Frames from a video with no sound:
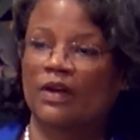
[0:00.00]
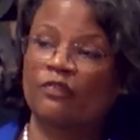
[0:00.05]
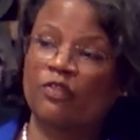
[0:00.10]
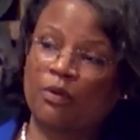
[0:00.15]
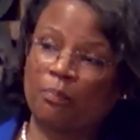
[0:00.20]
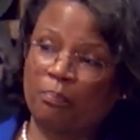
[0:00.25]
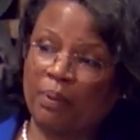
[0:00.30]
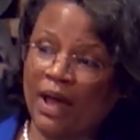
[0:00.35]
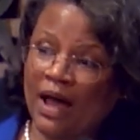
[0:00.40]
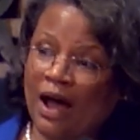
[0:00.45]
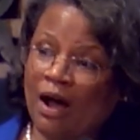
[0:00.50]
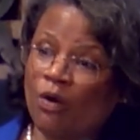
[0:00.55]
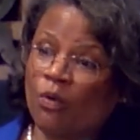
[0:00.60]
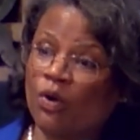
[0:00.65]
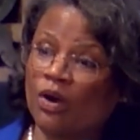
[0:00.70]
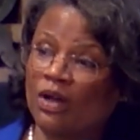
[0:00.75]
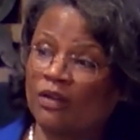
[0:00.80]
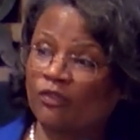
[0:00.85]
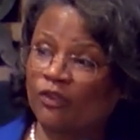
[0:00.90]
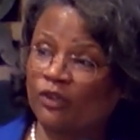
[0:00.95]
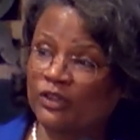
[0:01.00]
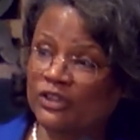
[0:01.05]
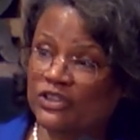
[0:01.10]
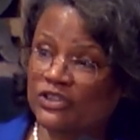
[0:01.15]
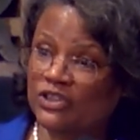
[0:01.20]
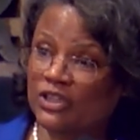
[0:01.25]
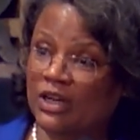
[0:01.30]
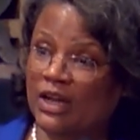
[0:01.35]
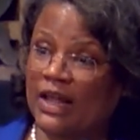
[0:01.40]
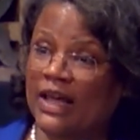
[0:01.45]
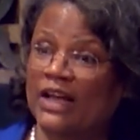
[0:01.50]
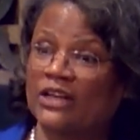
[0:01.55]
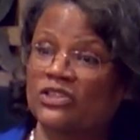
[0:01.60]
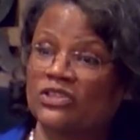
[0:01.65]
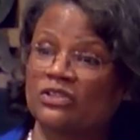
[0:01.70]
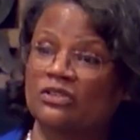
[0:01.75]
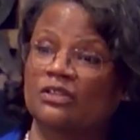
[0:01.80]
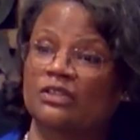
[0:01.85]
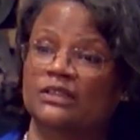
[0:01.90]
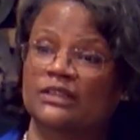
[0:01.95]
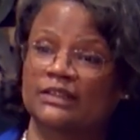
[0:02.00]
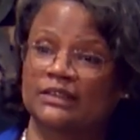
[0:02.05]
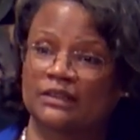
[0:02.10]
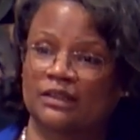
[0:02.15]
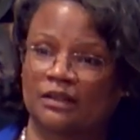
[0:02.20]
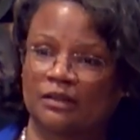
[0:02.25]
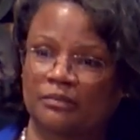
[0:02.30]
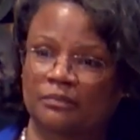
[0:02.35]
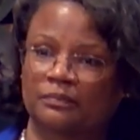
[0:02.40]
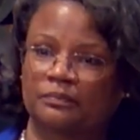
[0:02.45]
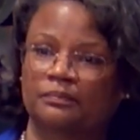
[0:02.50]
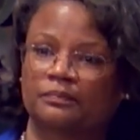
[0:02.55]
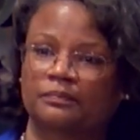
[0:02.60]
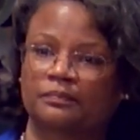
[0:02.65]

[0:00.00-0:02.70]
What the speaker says: of the power of Christian nationalism